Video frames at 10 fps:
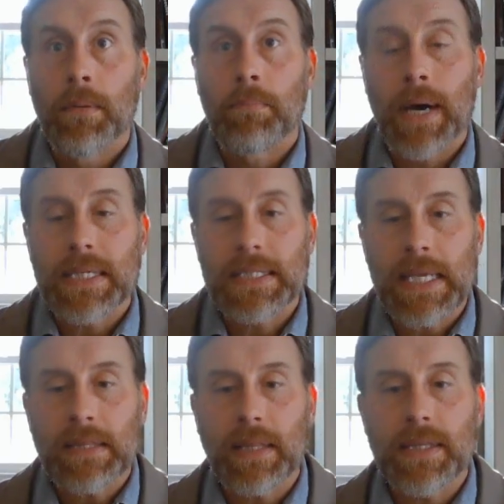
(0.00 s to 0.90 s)
by
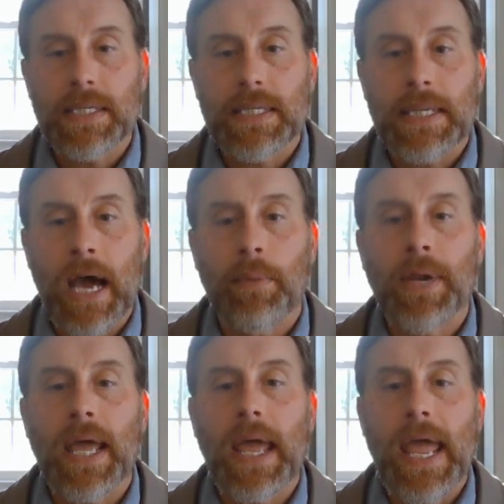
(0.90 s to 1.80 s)
seeing that this, now I'm
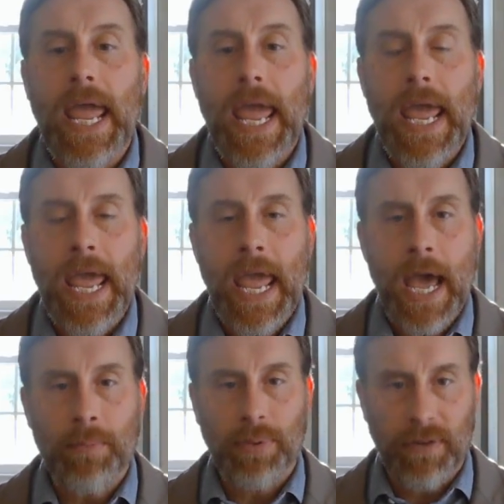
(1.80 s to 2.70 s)
going to
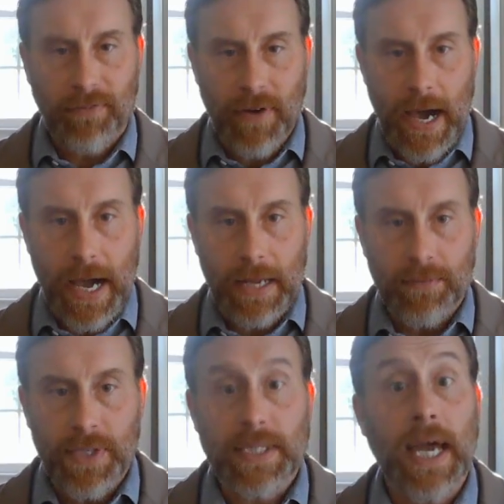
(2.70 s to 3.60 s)
amplify
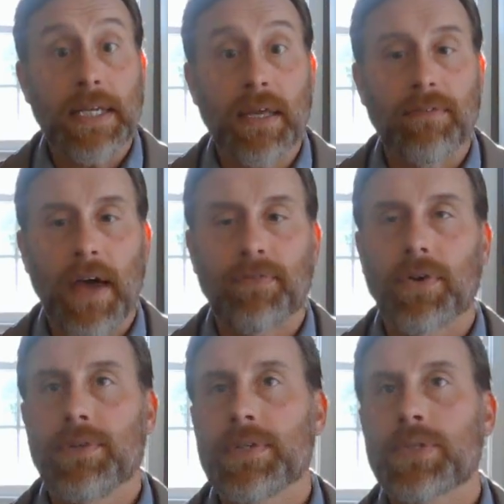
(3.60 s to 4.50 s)
this idea of
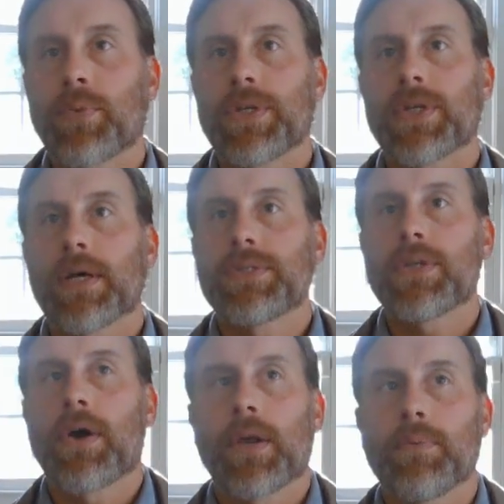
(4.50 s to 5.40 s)
effort. And this is where John
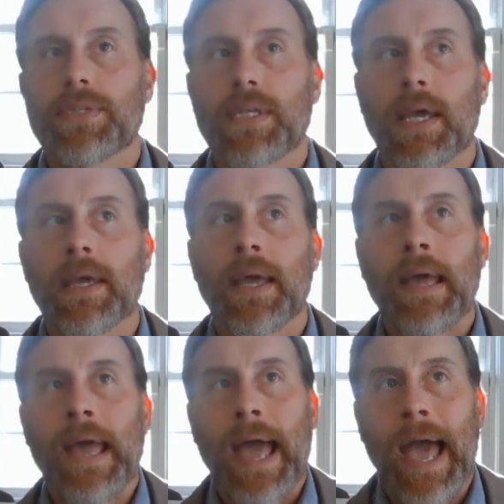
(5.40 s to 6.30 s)
Ciardi will say,
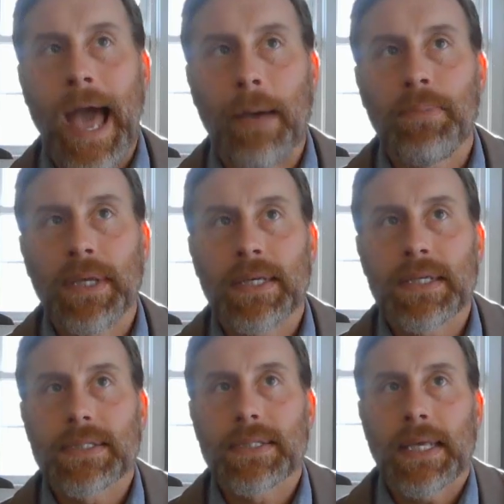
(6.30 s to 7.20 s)

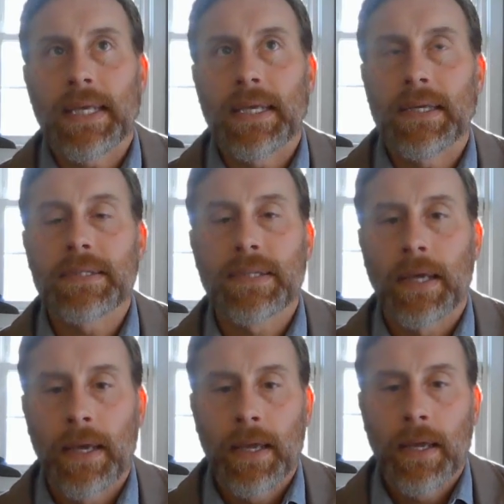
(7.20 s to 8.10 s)
happiness is
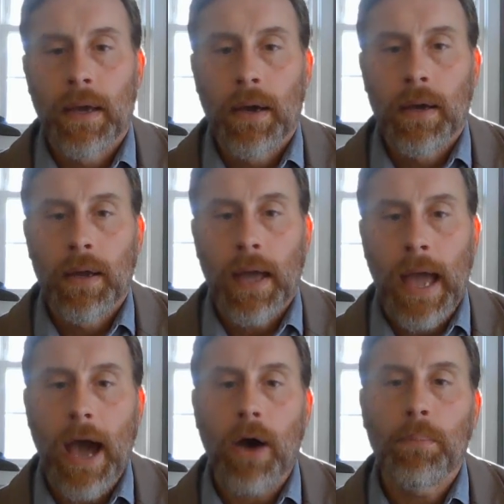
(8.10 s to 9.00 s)

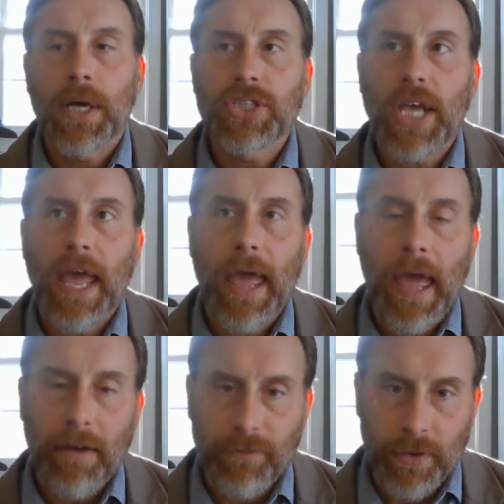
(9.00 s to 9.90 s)
how much
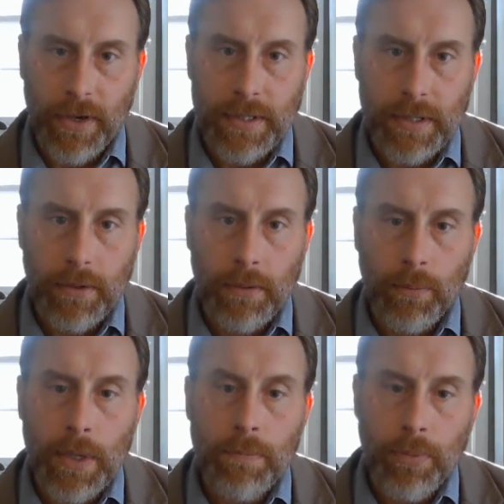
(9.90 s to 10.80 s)
effort
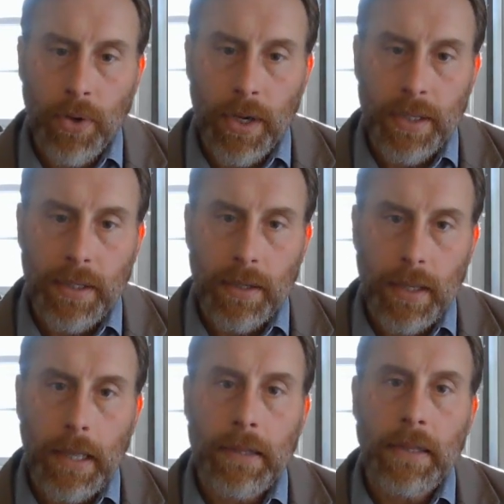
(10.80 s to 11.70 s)
we put
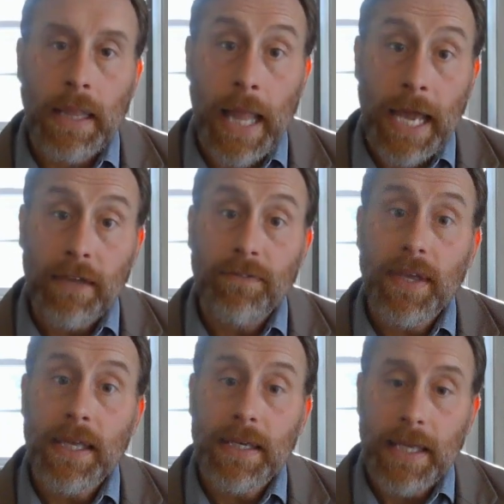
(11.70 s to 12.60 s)
in
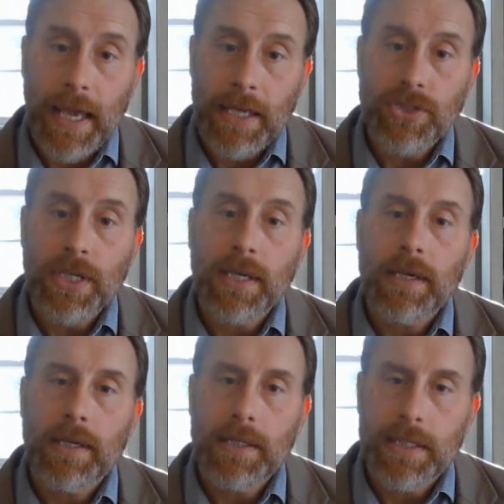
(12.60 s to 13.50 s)
life-engaging
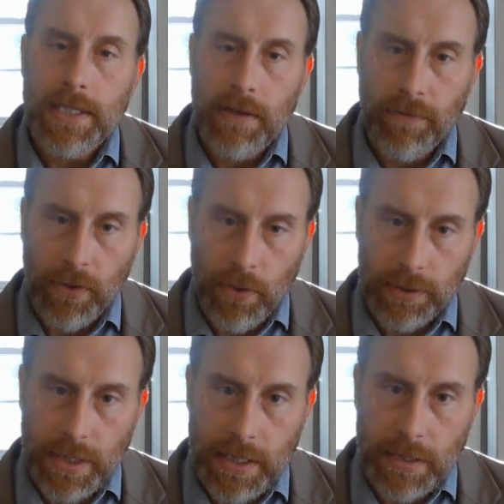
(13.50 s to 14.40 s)

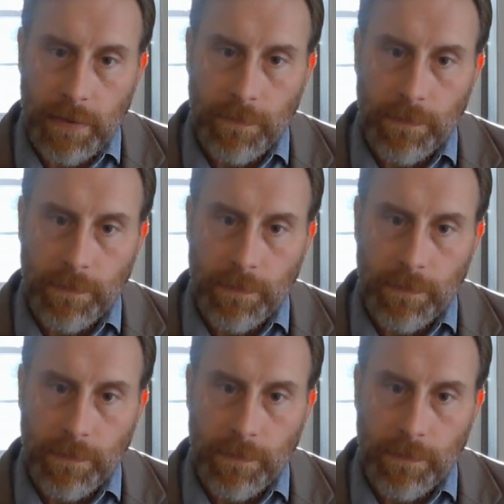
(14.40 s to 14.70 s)
difficulties.